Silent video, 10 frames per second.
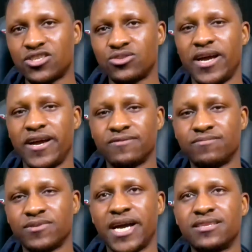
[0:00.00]

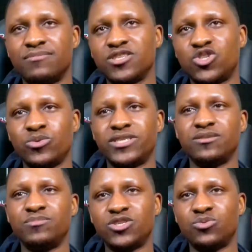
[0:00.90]
got them to switch it
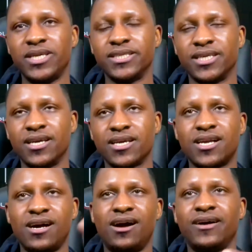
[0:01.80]
between
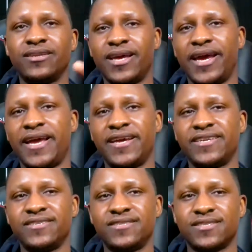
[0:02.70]
Khan
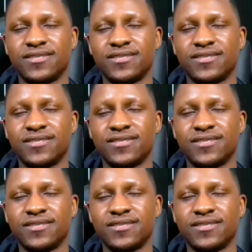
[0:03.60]
and